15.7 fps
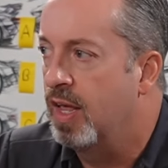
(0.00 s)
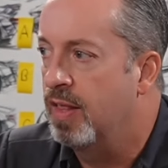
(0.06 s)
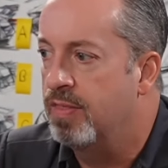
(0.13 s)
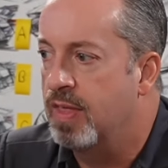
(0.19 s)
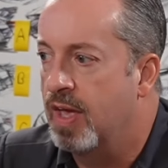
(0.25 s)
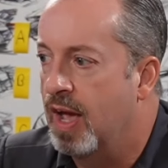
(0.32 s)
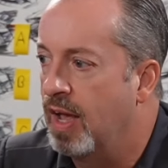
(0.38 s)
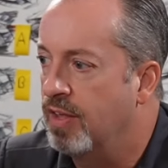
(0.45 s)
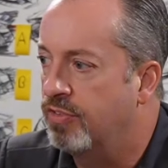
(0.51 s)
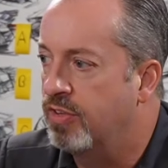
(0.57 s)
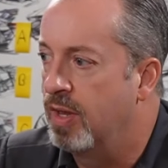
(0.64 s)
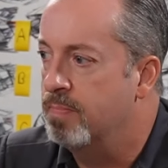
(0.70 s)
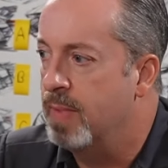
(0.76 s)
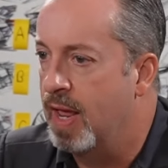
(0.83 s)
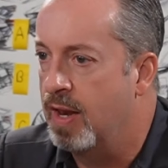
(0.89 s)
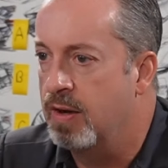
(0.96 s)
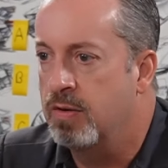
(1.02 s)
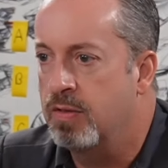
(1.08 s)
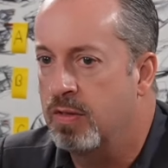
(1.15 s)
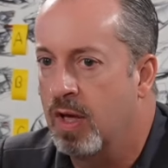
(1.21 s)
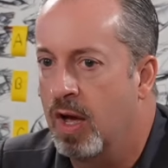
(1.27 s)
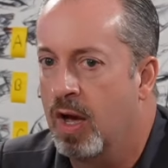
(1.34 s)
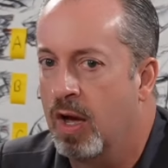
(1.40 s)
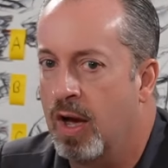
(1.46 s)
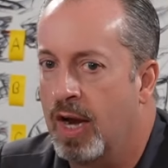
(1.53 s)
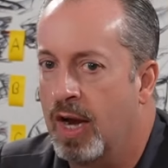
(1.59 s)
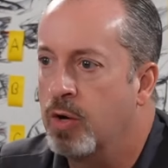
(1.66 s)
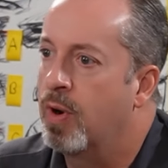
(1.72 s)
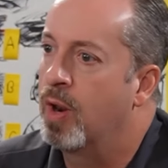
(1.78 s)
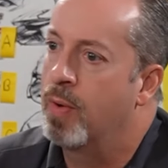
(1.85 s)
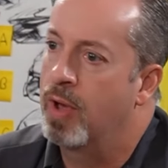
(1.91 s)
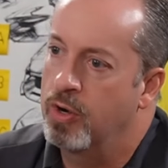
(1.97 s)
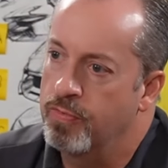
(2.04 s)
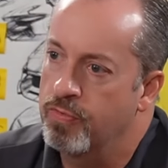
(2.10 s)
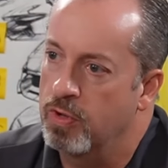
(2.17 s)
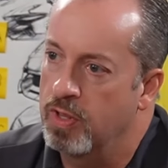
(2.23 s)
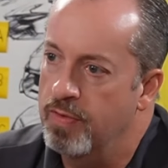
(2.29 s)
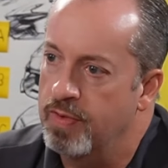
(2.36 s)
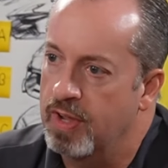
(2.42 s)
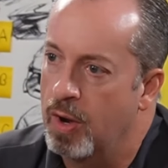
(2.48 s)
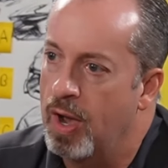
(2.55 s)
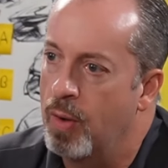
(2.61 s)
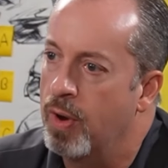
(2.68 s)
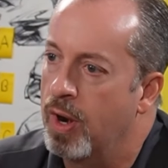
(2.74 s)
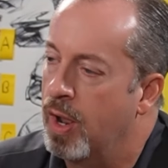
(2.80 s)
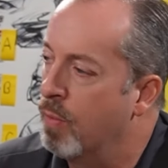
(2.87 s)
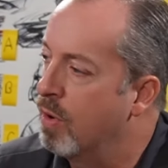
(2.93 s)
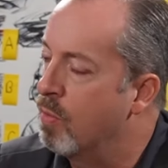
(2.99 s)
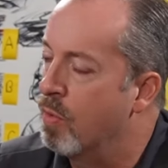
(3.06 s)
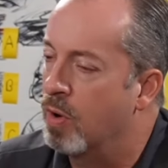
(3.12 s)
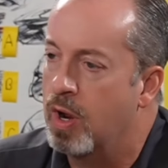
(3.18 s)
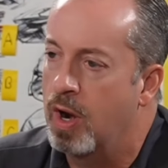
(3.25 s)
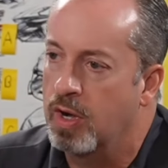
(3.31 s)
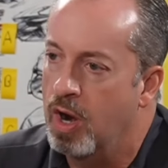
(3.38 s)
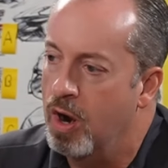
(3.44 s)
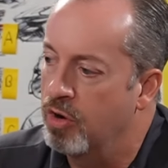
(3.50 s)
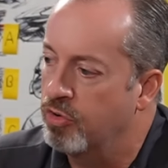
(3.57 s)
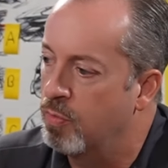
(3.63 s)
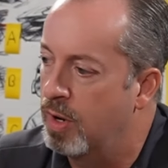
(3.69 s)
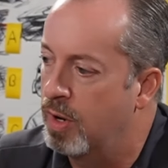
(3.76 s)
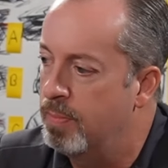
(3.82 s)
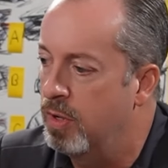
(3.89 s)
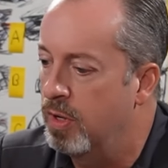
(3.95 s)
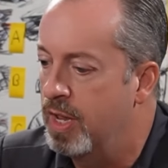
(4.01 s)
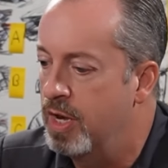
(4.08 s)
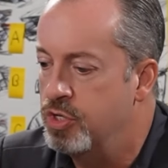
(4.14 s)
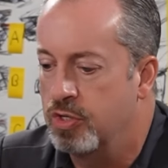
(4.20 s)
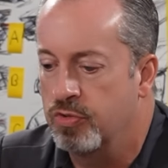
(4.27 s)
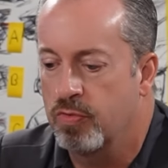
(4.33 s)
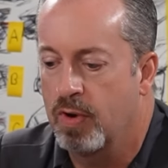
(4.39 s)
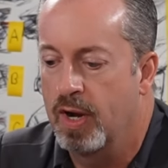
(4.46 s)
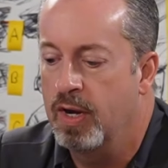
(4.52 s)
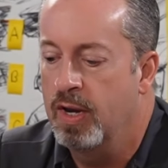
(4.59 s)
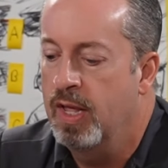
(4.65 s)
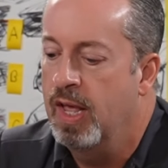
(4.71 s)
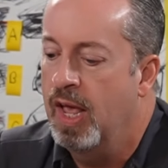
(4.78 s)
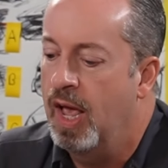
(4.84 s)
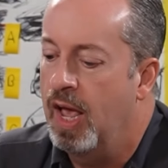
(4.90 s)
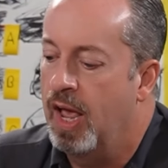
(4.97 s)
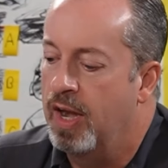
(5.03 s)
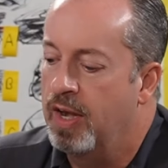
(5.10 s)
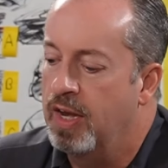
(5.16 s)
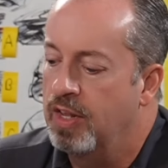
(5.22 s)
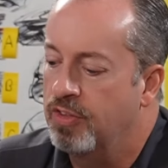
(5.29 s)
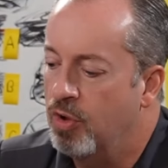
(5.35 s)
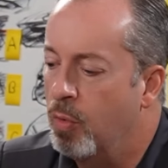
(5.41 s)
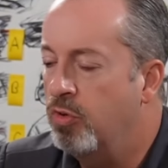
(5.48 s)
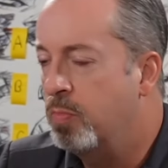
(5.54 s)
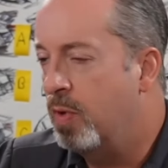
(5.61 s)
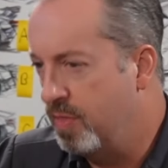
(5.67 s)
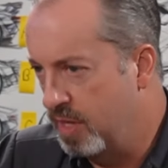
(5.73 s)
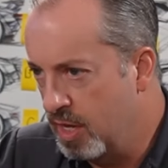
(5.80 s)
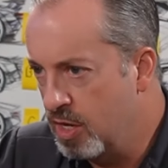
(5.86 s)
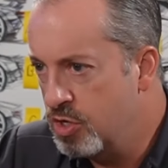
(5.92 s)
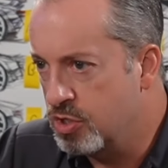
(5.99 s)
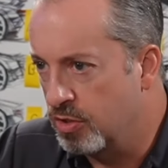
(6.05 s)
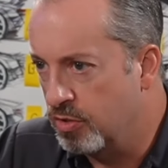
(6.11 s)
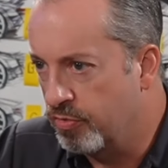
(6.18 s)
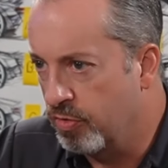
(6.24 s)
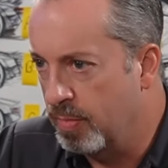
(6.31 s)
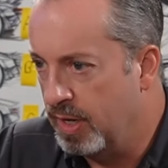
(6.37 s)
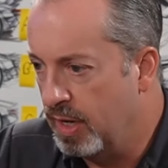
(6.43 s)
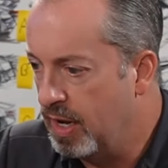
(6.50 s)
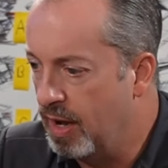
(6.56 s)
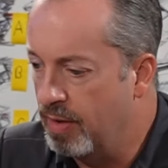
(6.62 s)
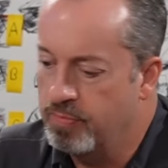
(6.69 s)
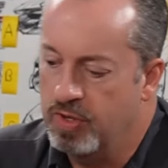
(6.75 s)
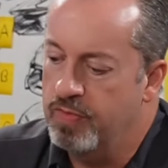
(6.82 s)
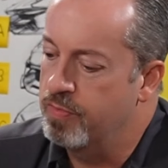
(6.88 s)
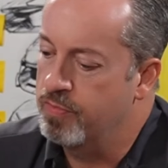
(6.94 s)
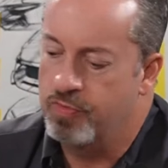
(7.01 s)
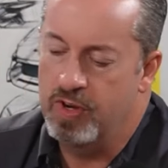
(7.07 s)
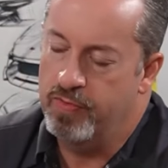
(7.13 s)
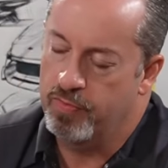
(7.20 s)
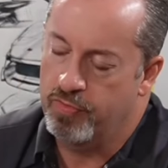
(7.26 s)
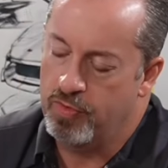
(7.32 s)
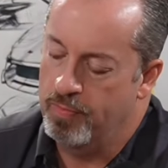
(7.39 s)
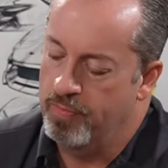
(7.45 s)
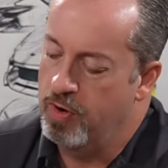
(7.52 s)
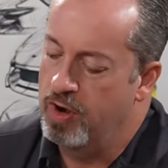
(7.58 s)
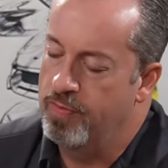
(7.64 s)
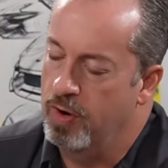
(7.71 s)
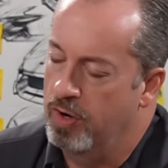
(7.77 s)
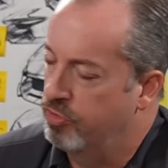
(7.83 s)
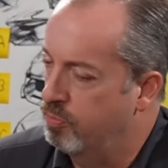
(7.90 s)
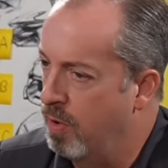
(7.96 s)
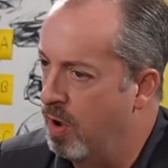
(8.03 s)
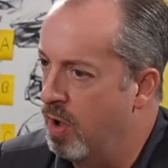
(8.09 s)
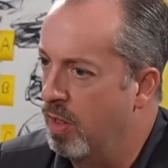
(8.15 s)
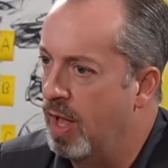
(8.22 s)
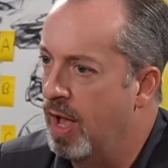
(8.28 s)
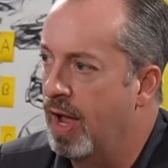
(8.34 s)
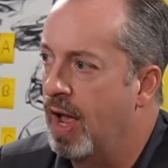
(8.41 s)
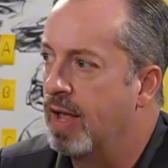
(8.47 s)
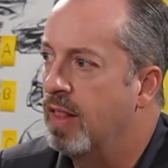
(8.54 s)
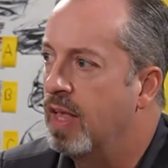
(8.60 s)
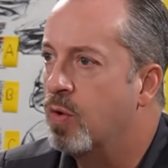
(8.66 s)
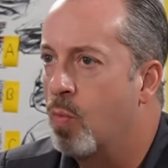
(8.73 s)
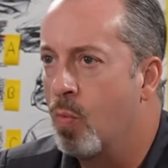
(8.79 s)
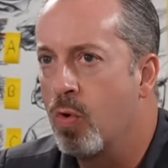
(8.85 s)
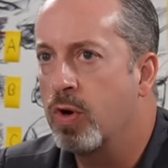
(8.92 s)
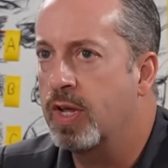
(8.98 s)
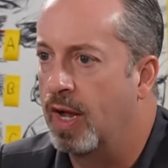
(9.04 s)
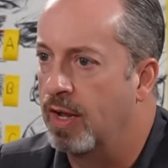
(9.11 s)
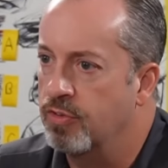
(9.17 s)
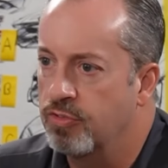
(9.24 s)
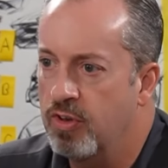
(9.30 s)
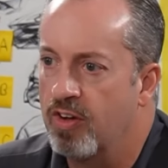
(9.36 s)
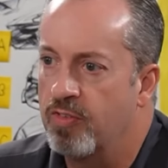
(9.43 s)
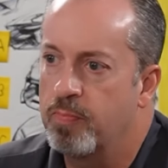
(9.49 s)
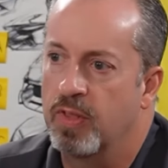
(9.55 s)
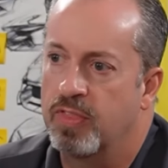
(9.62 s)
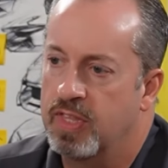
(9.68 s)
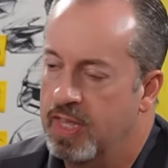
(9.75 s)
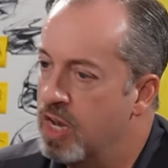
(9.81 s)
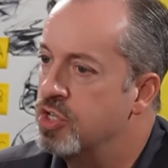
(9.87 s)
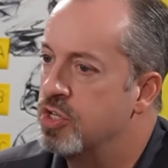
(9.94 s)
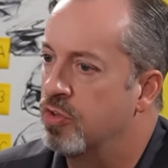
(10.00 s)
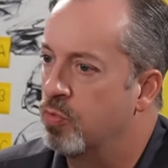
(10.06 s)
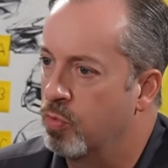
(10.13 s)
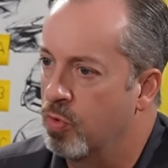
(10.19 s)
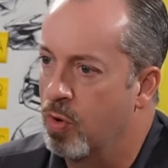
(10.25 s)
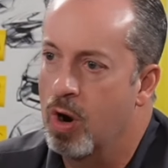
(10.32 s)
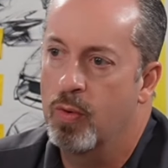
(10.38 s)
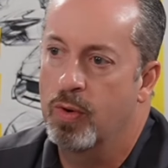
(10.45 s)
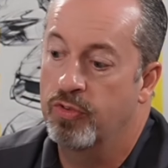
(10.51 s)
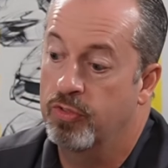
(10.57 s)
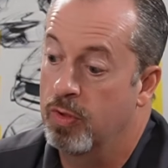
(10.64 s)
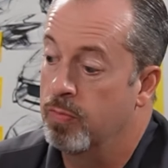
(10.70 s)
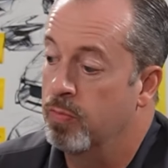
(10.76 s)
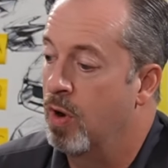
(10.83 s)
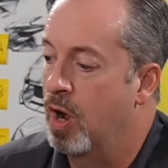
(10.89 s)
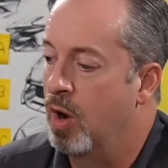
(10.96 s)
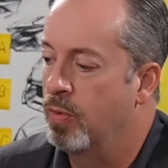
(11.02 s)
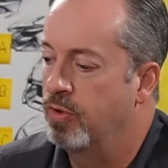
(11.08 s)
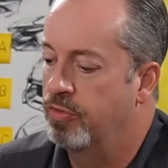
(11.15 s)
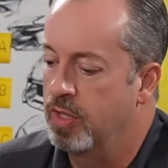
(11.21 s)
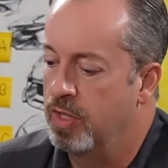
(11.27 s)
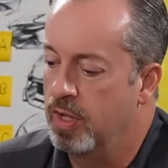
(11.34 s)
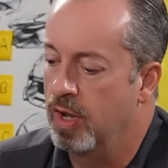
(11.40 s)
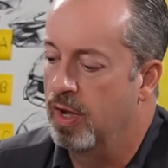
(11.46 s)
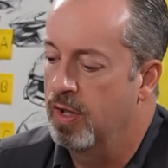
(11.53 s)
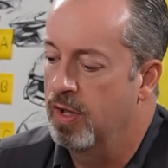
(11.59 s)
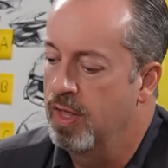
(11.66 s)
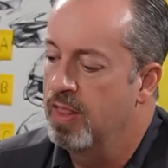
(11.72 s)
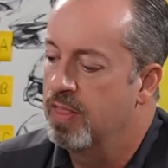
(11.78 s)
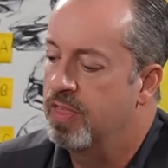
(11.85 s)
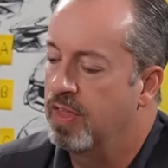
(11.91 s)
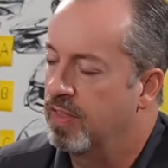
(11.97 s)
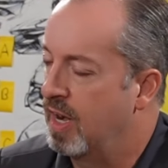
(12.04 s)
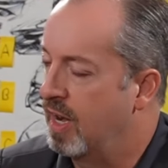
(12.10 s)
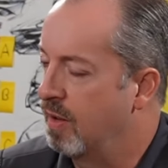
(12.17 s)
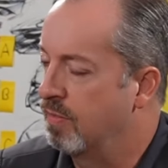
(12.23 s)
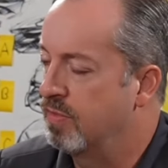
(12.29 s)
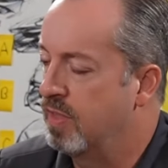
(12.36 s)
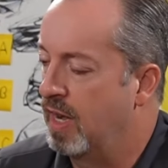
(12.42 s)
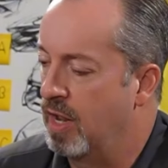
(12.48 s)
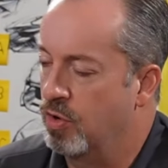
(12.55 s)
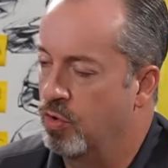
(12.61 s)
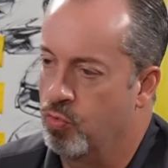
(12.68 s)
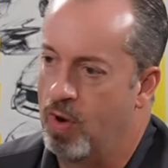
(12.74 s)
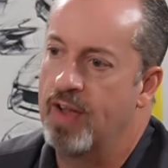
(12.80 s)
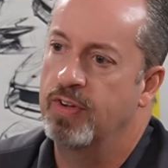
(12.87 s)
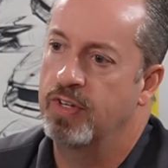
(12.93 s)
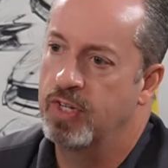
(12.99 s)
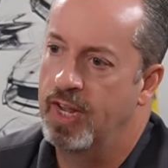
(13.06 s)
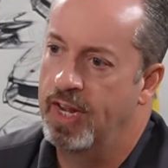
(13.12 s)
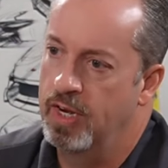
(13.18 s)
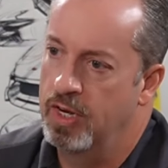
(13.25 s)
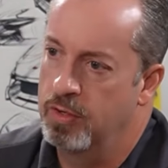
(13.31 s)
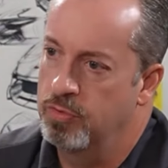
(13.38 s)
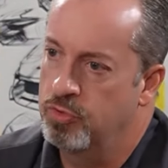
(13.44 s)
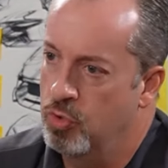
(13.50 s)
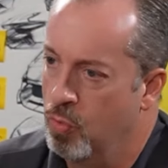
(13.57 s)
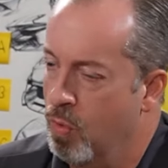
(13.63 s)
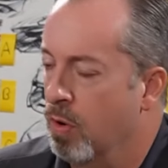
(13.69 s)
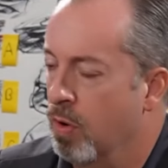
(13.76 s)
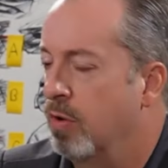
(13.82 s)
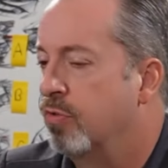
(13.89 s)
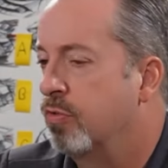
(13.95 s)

And I said, man, I know what I want to do for a living. I want to work on cars. I want to build engines, right? And it's always been the engines for me. Even from very, very small, I like working on stuff, but the engines were always the thing that I gravitated towards.